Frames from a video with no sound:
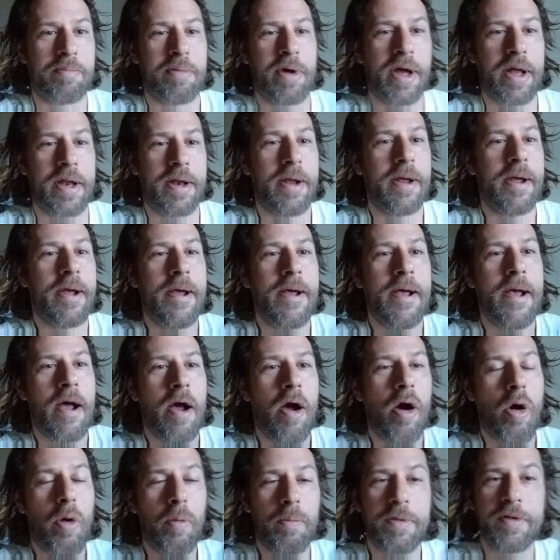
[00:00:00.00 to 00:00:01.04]
But
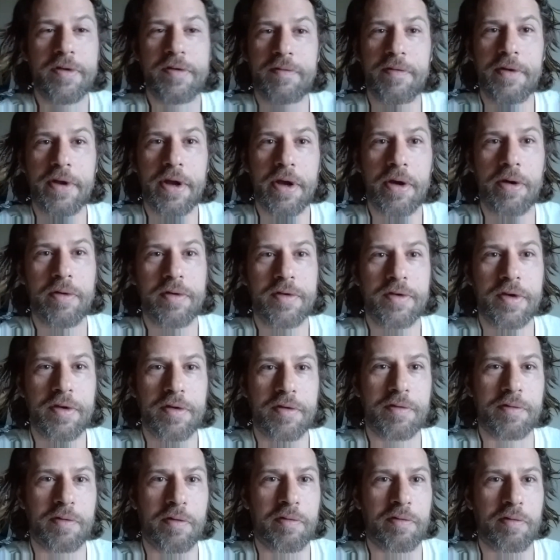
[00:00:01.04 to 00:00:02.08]
hope this video is
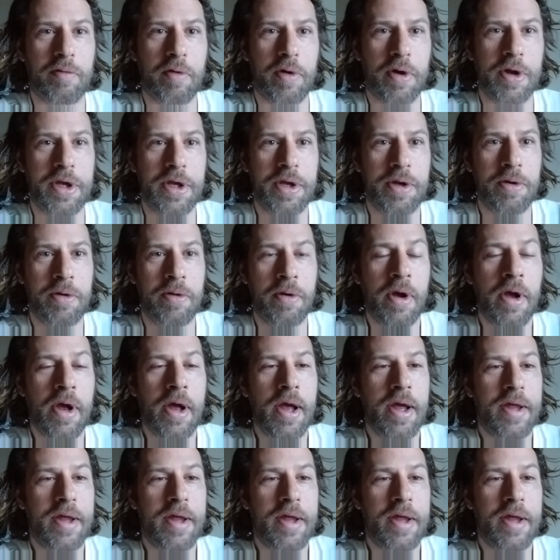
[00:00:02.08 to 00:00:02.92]
useful for you.